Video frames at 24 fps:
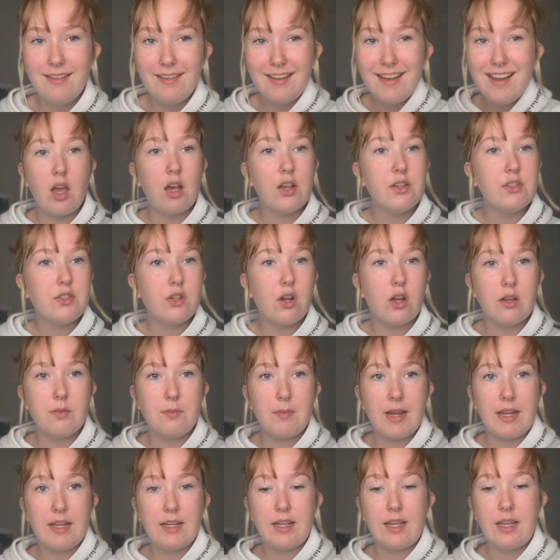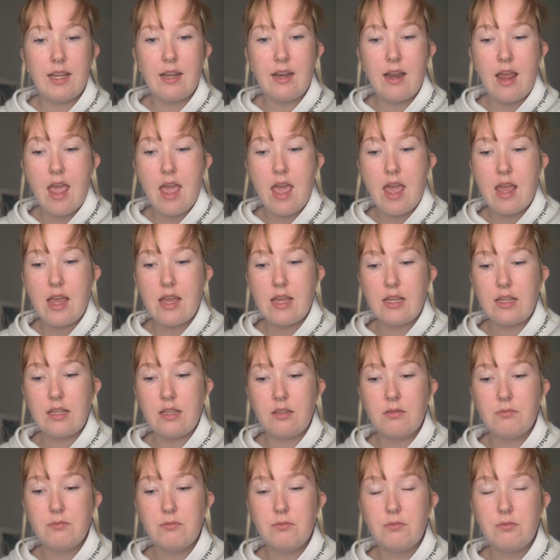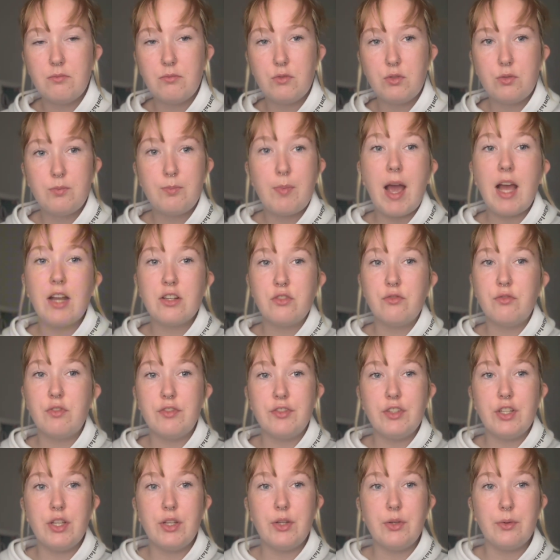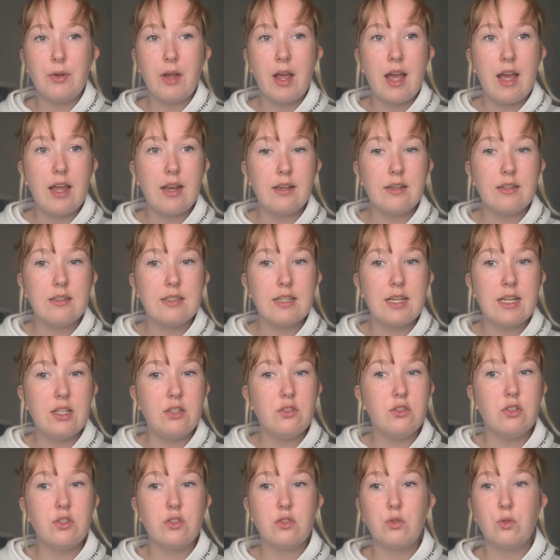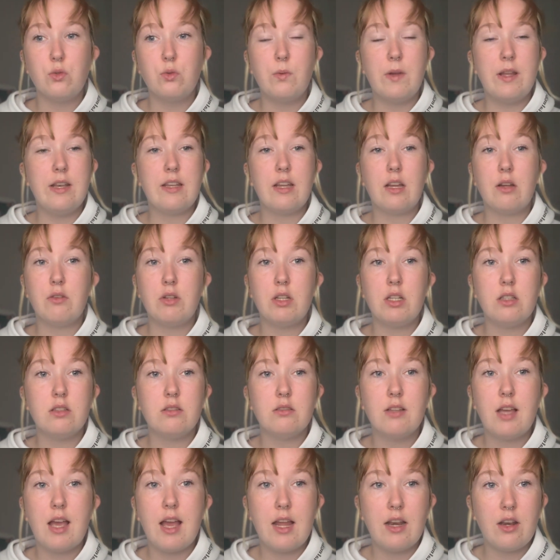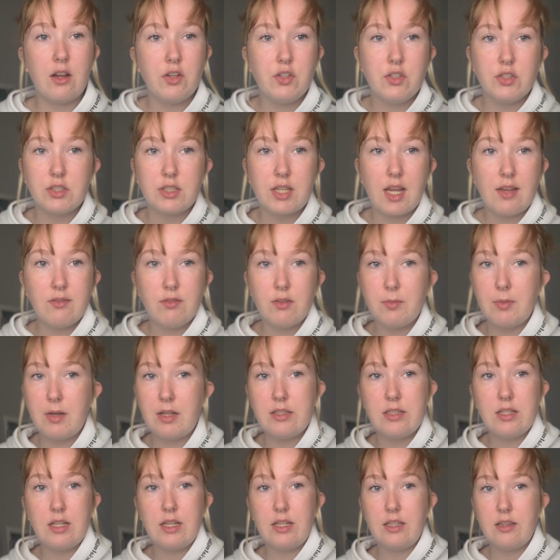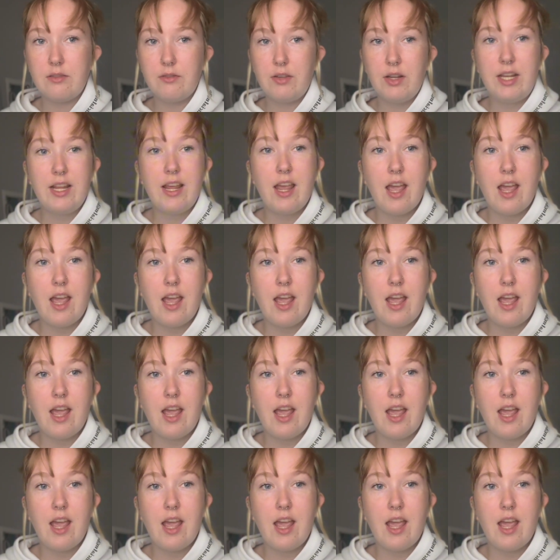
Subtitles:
I started making a pattern review and it just all went downhill and I just gave up. I deleted the video.